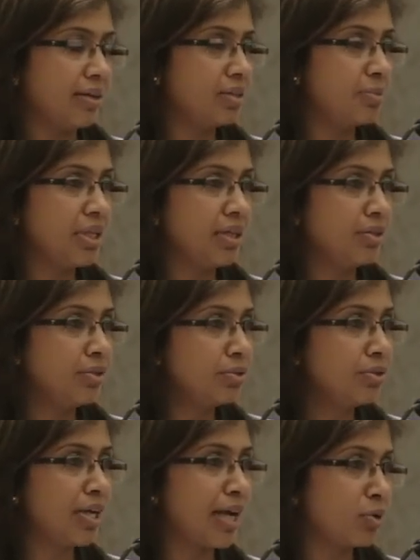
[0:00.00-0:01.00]
It's been a
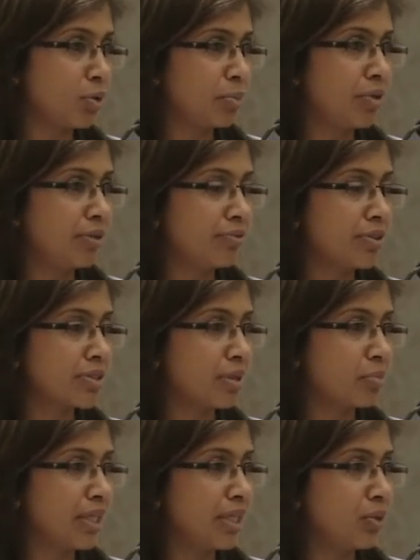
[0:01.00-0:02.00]
huge eye-opener for
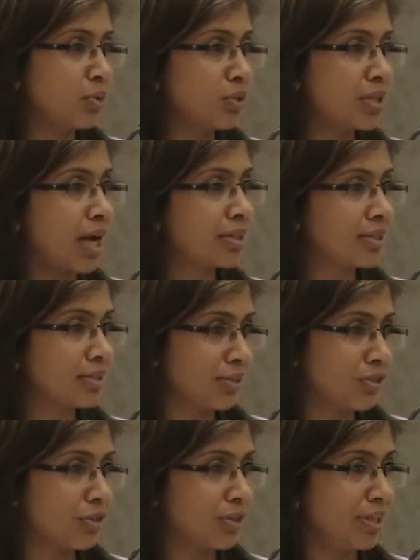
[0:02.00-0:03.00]
somebody who started
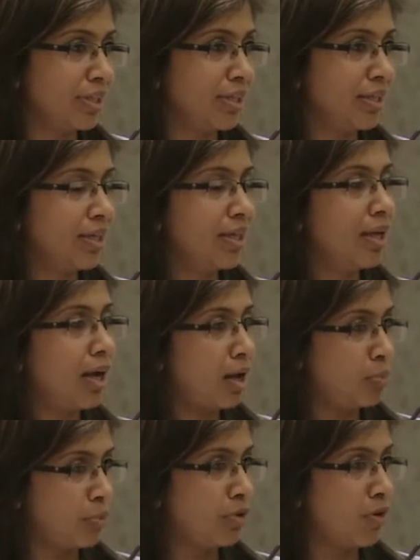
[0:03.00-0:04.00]
her journey
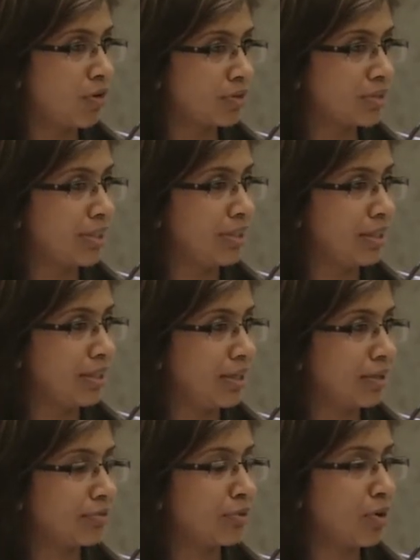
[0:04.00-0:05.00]
up north
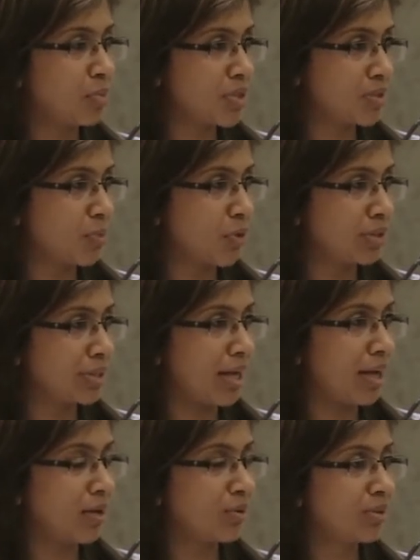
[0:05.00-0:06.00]
India from a small
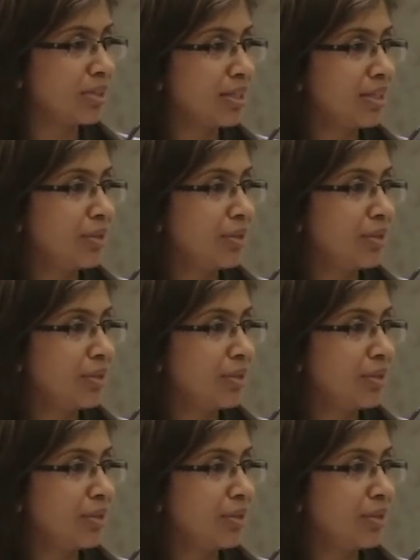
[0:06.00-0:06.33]
town,